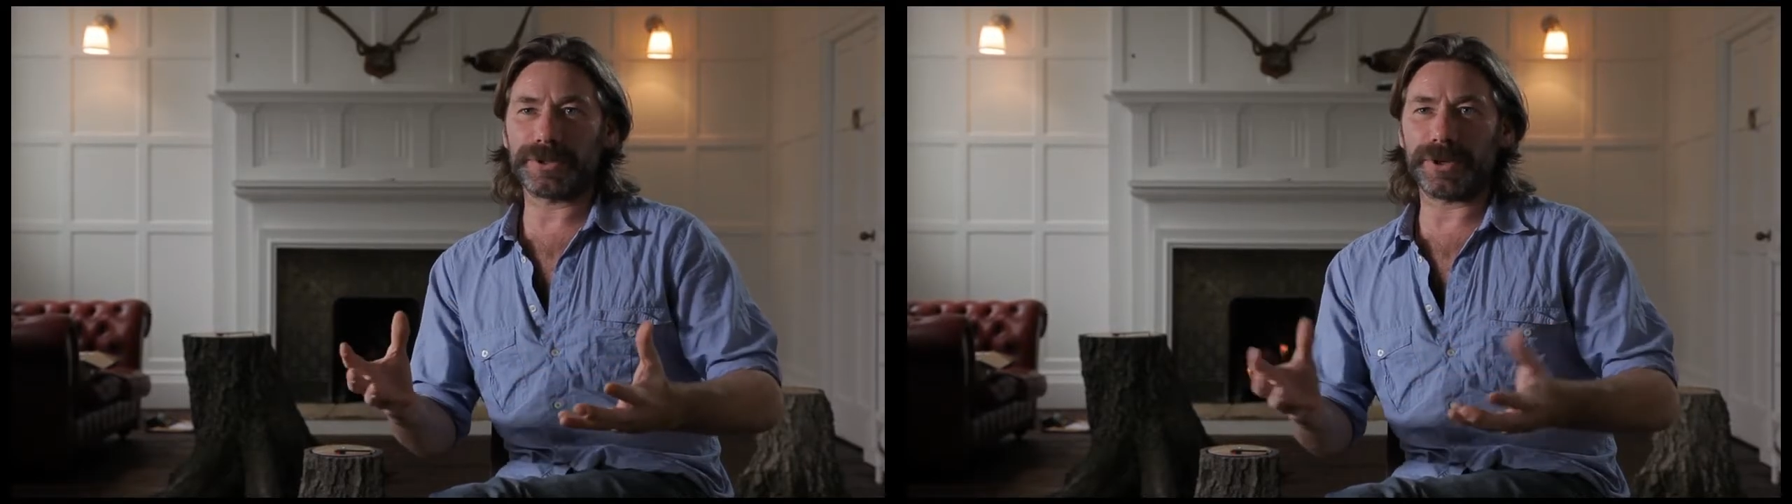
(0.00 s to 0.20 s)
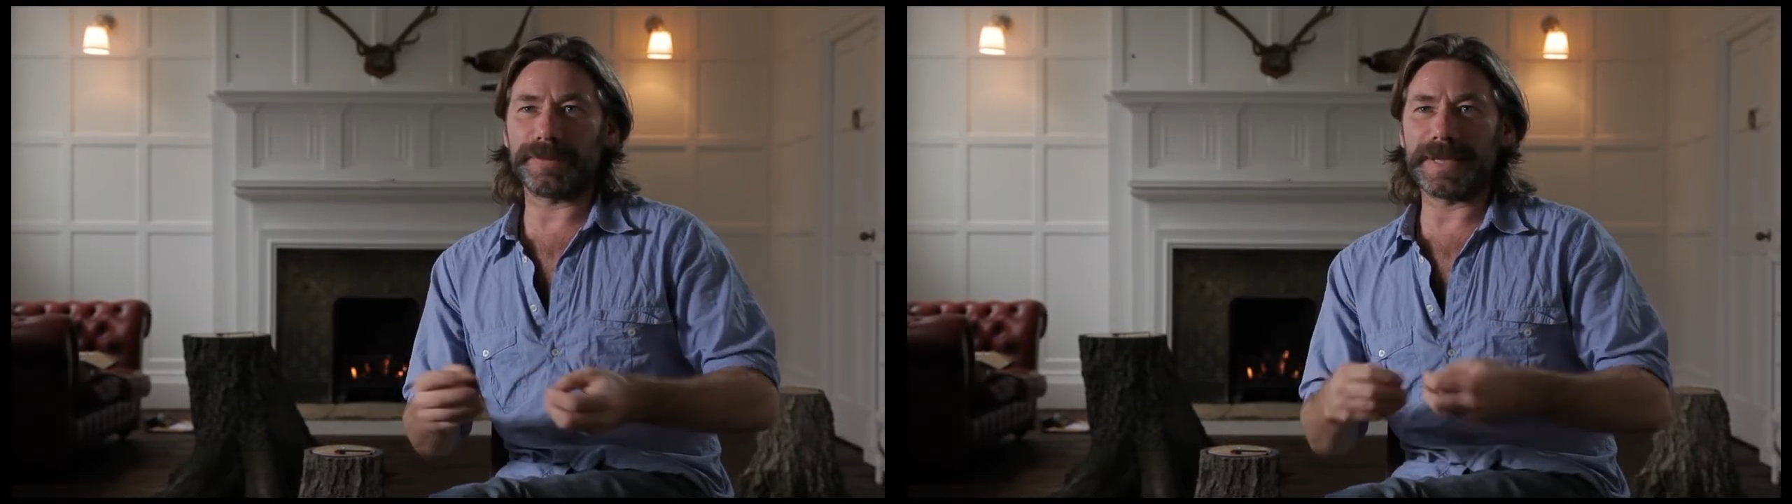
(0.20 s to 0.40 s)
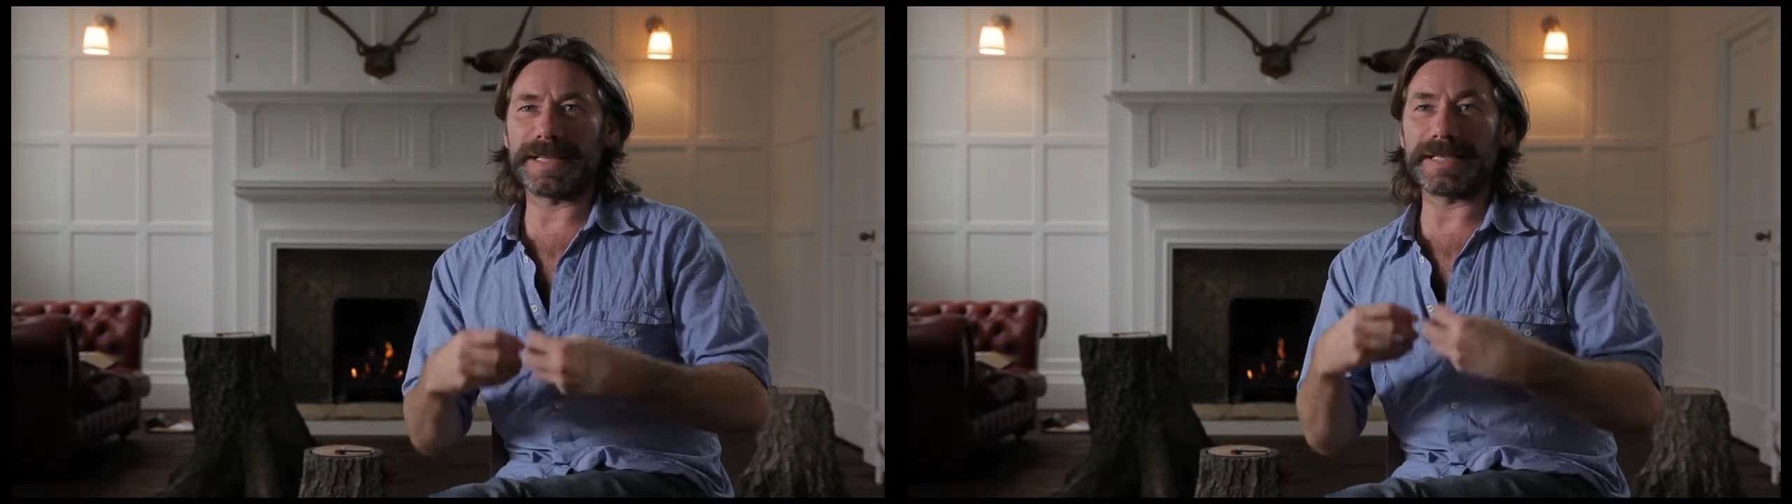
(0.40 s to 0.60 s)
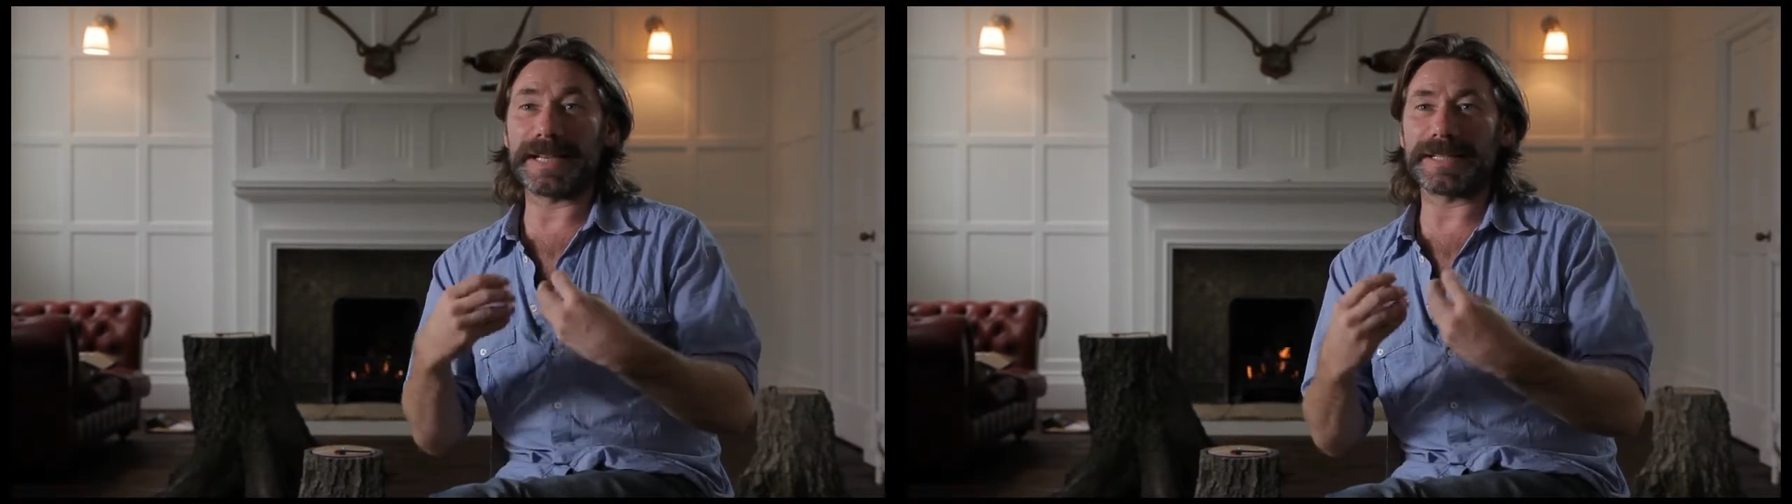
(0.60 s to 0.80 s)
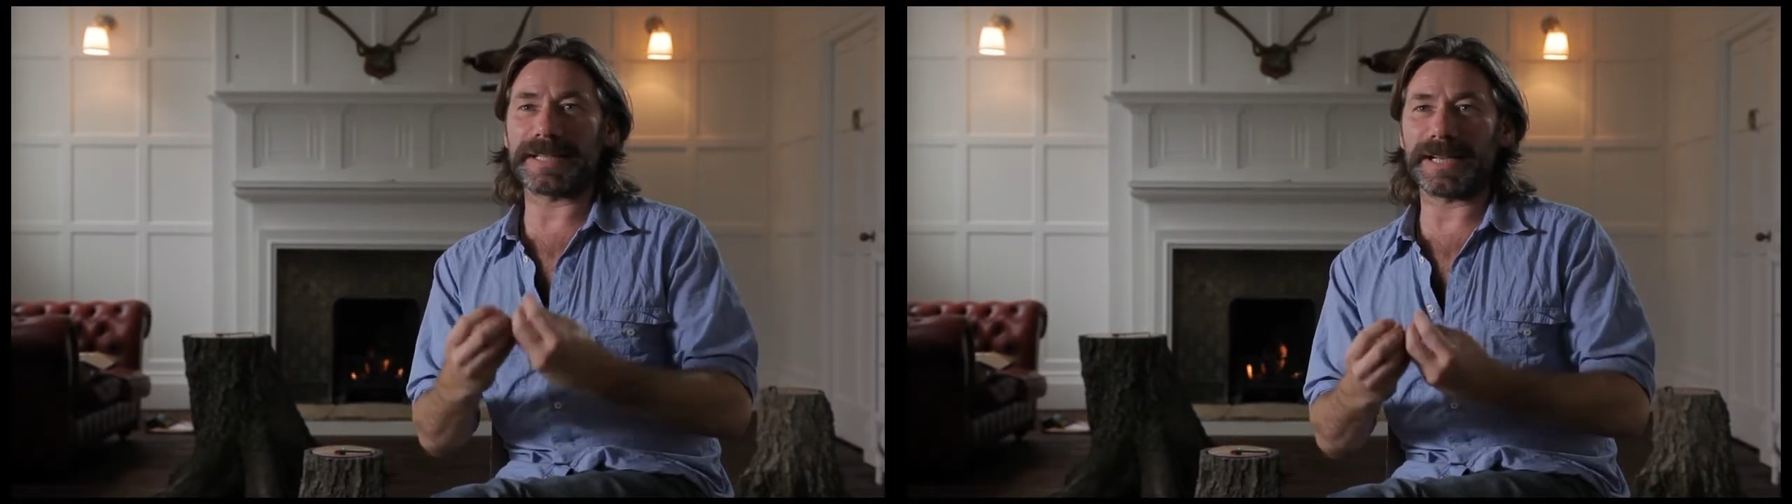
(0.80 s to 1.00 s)
Do you know what I mean? It
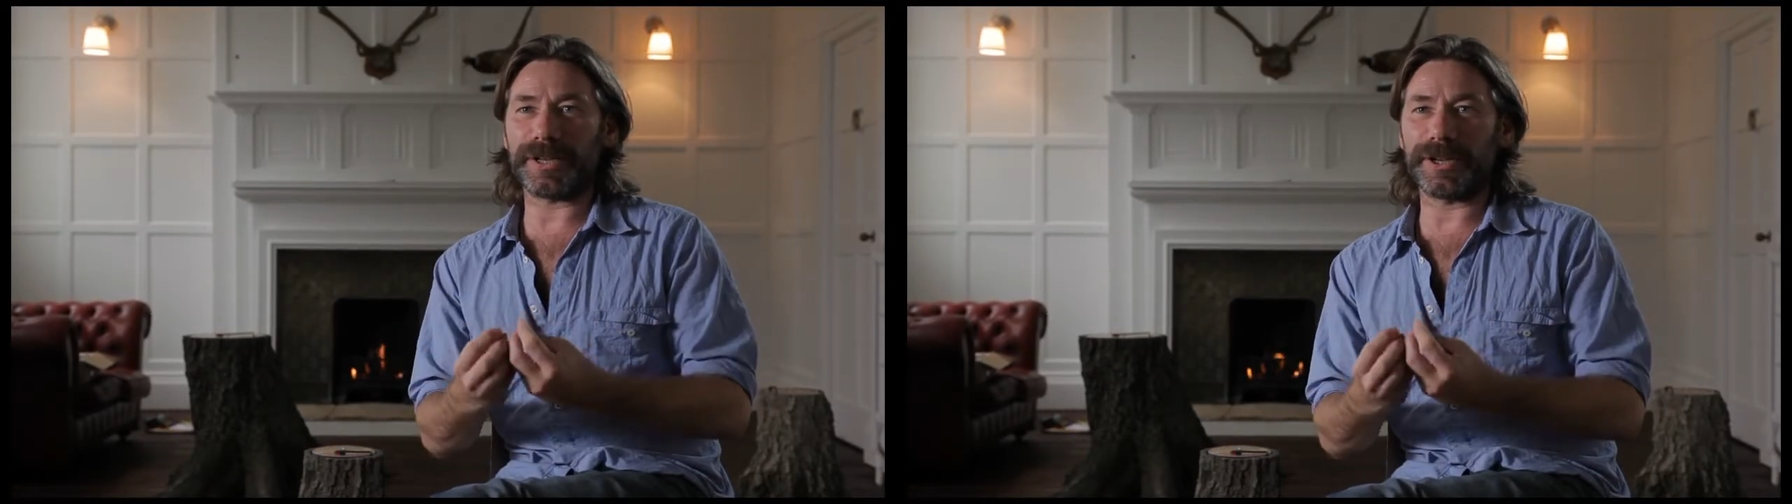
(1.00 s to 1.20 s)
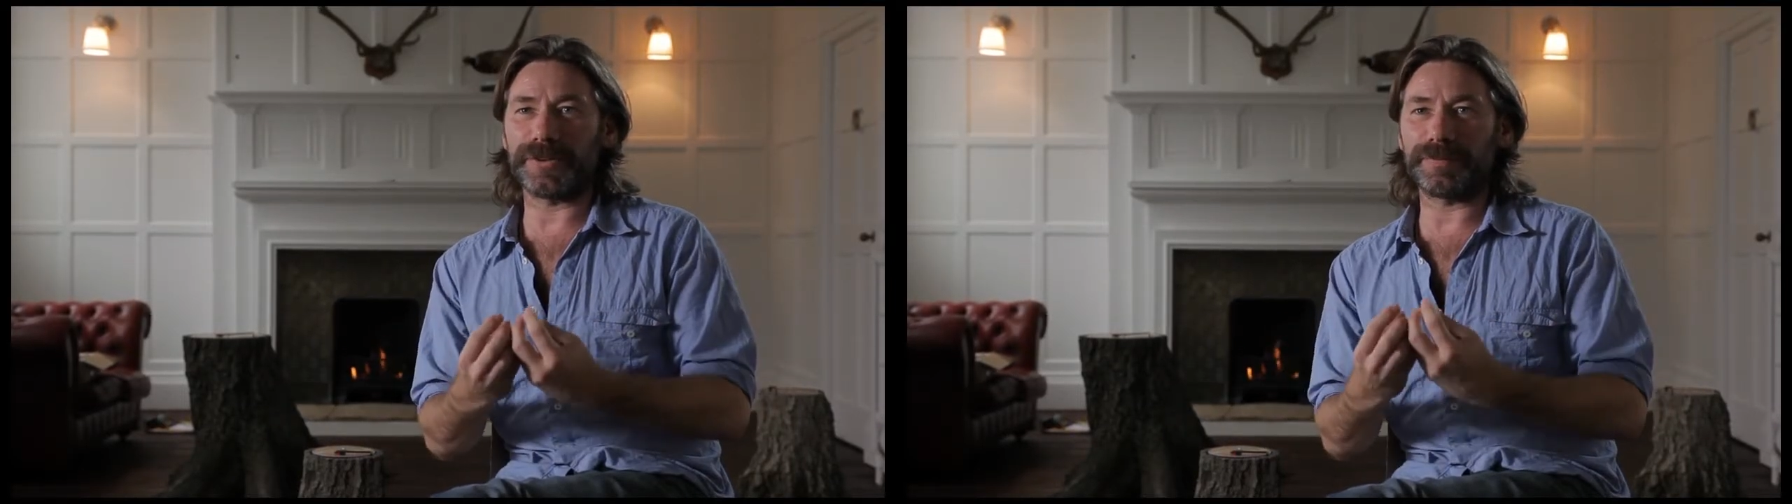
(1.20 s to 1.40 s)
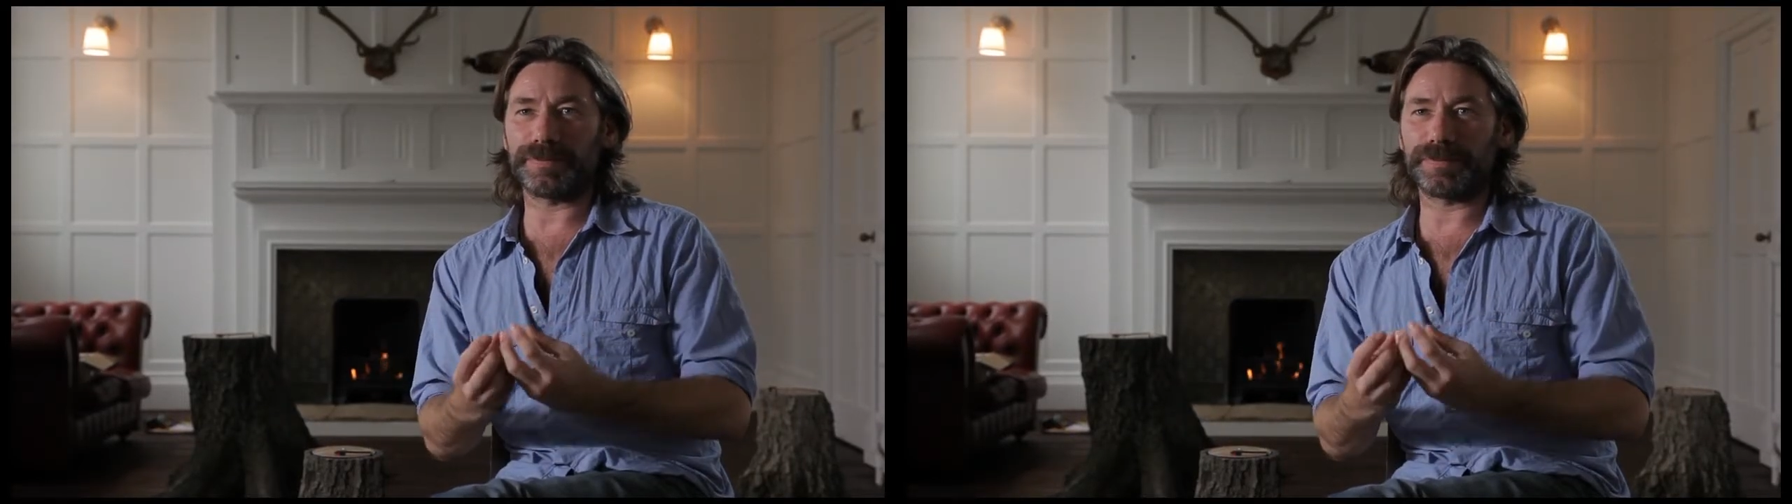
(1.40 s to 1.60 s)
has that kind of